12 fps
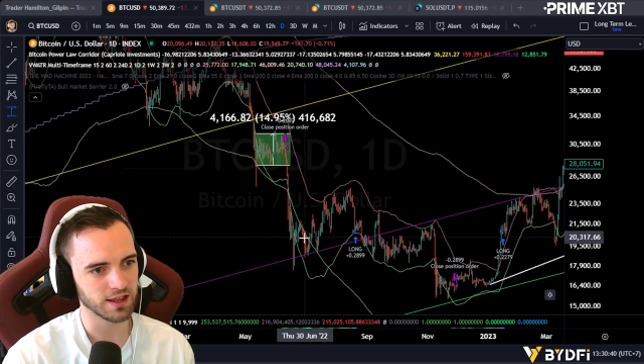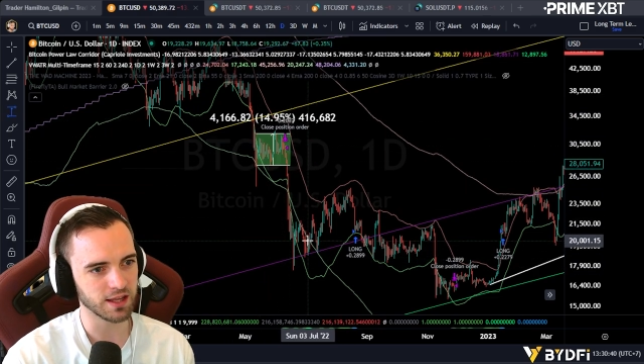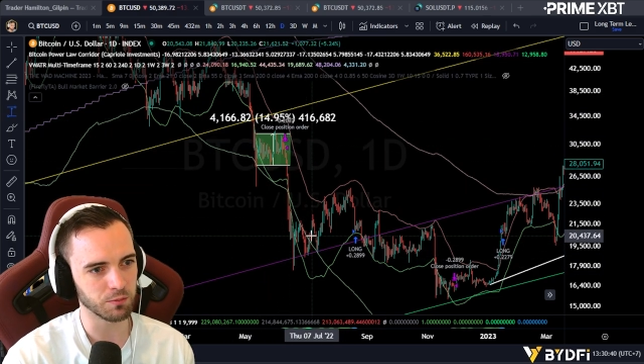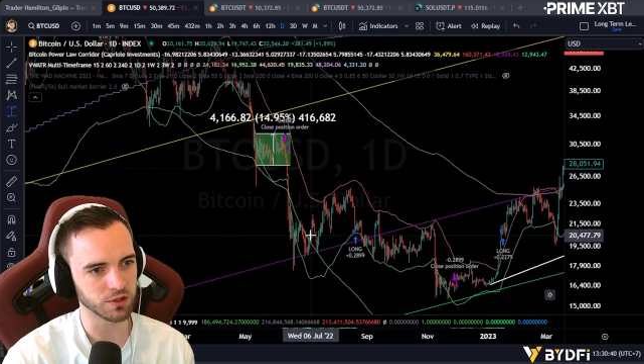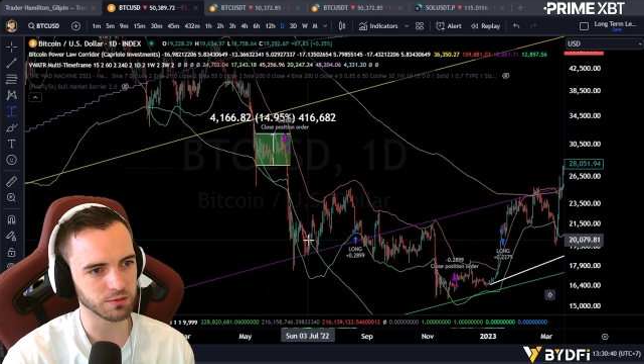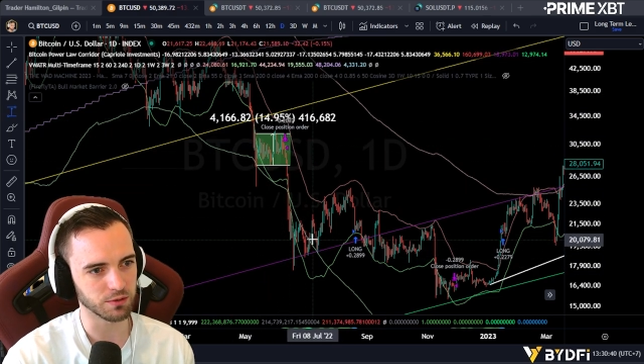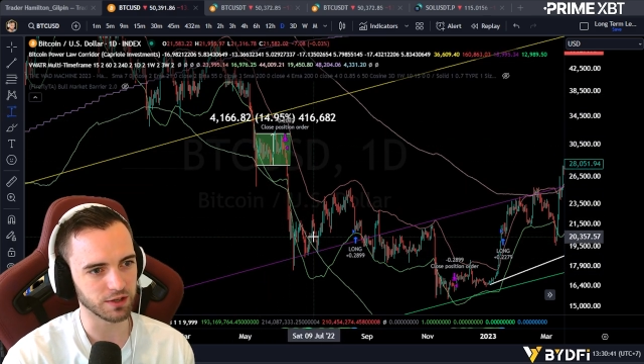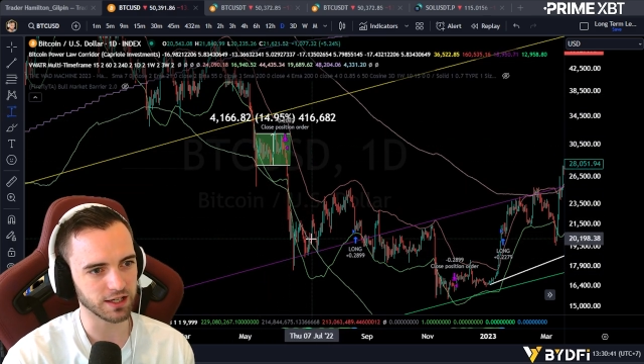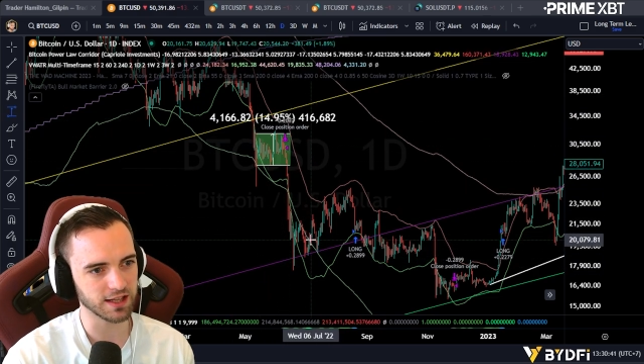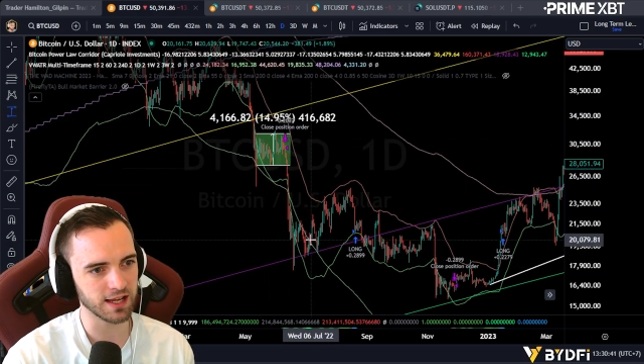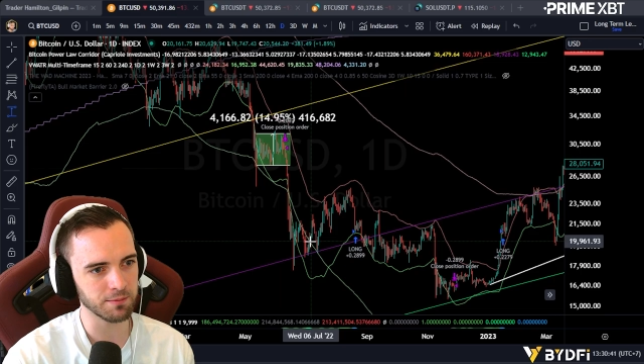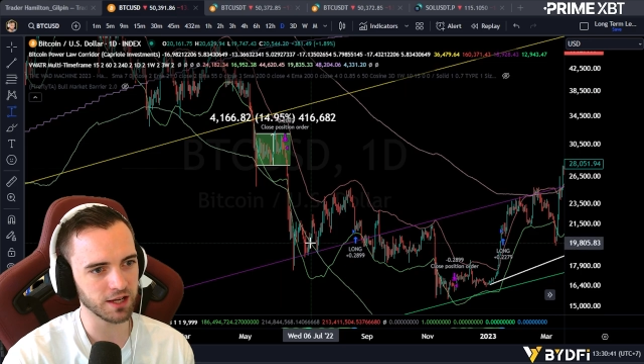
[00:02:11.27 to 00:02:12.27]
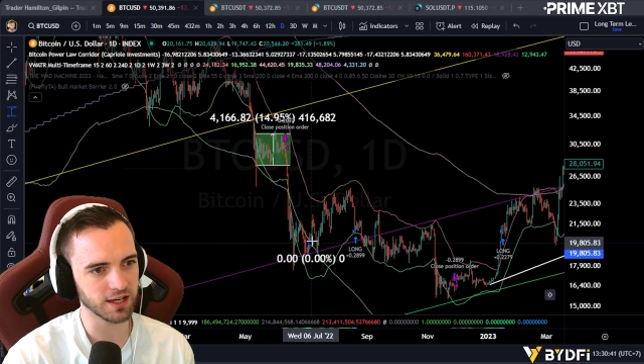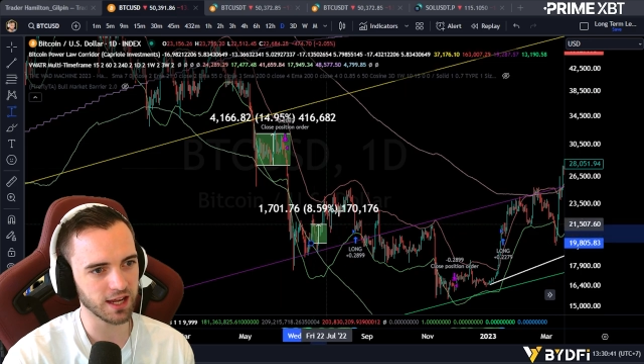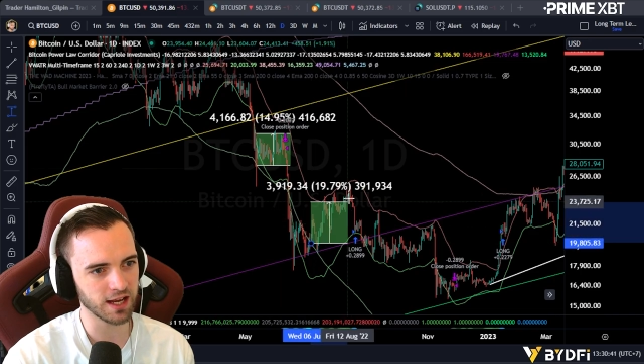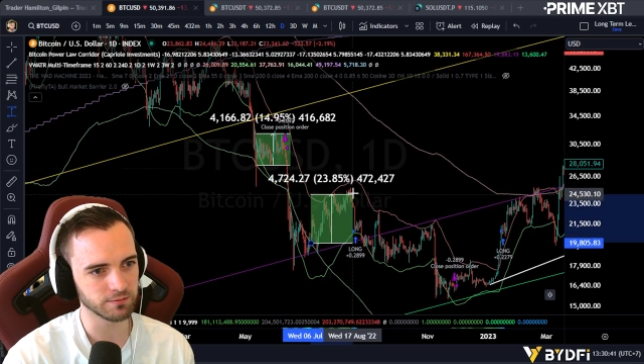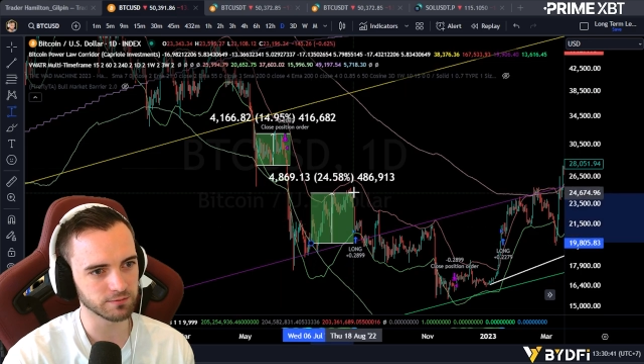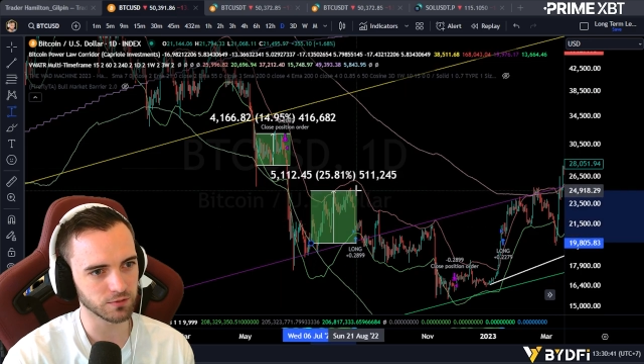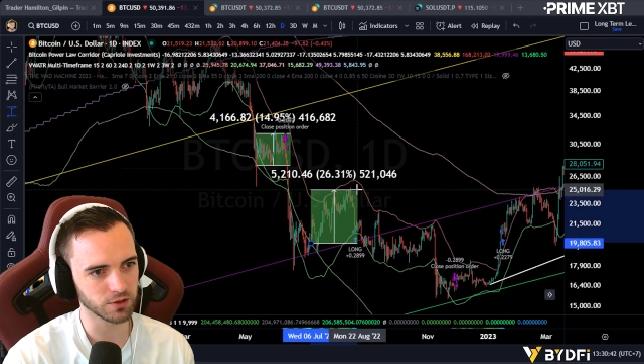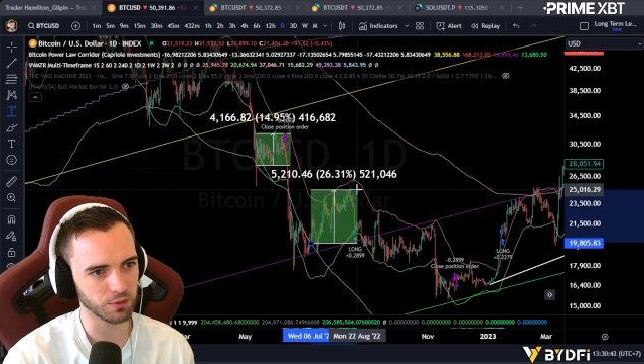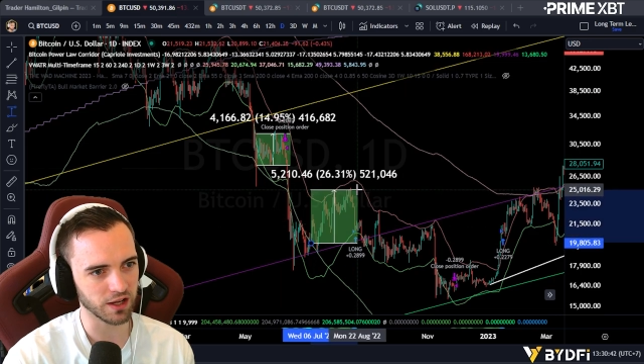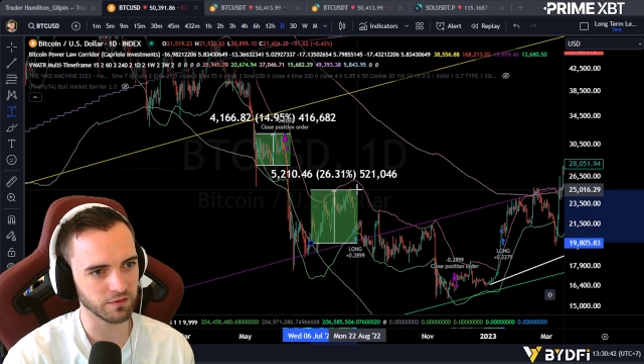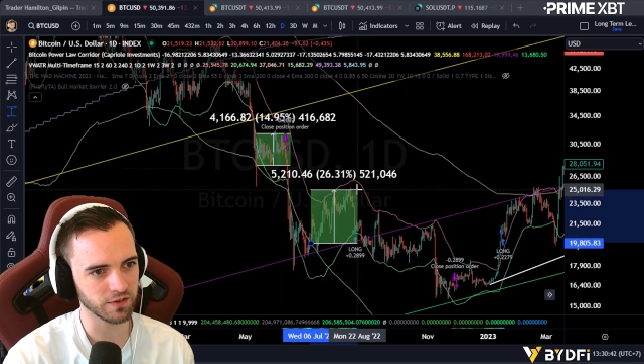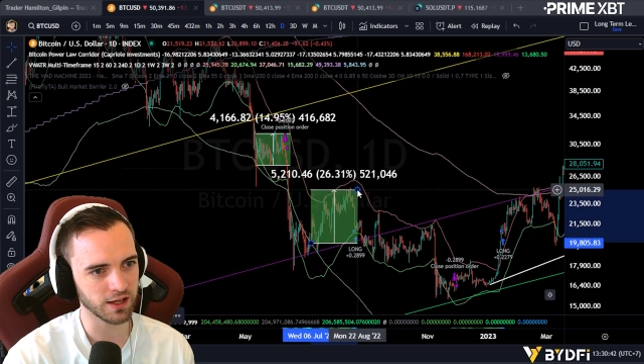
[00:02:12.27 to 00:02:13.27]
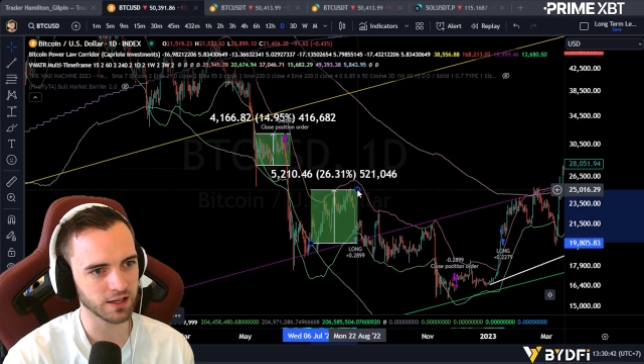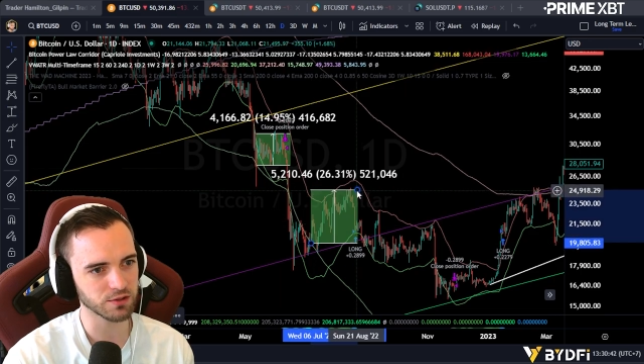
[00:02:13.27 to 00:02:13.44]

Then once we reclaim it again, what do we have here?